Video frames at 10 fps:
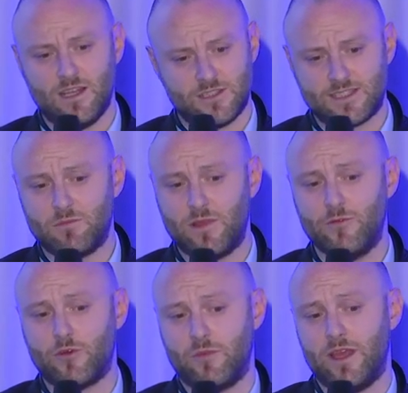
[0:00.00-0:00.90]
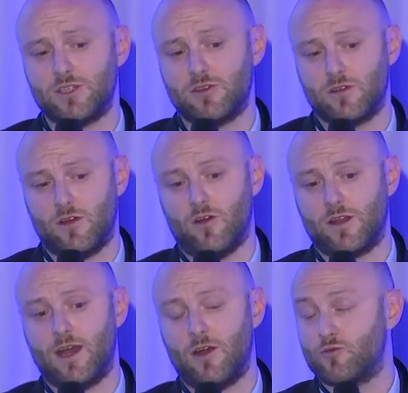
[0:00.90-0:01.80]
some information
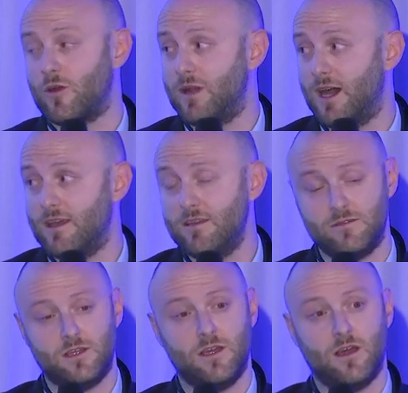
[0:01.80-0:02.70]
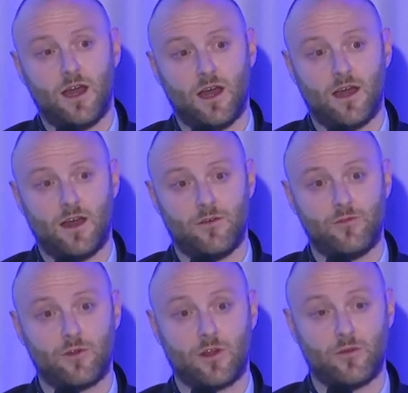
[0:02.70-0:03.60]
on how to apply
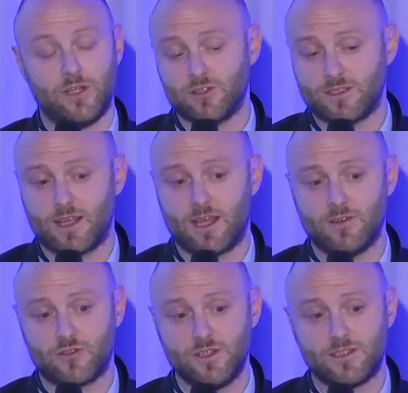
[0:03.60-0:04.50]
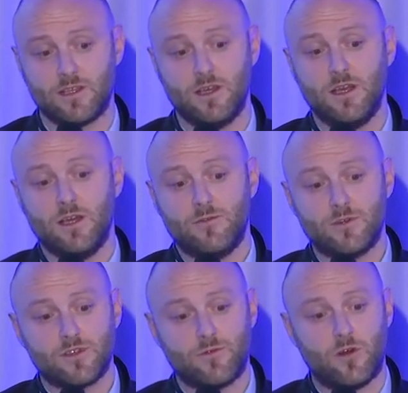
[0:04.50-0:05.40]
for regions and countries.
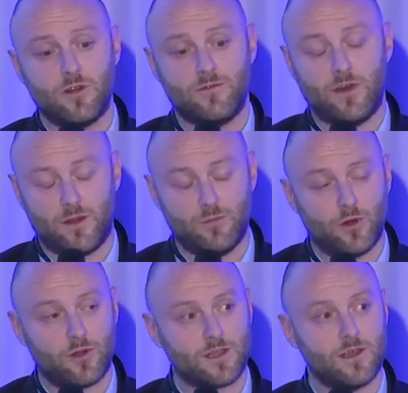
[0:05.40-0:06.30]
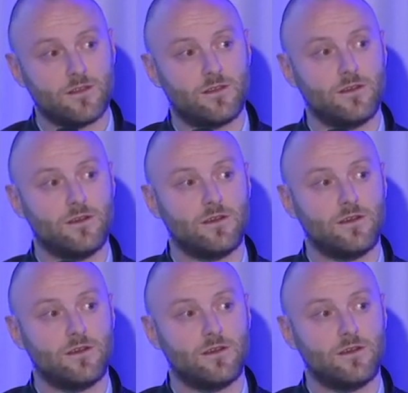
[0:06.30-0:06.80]
First of all, very important,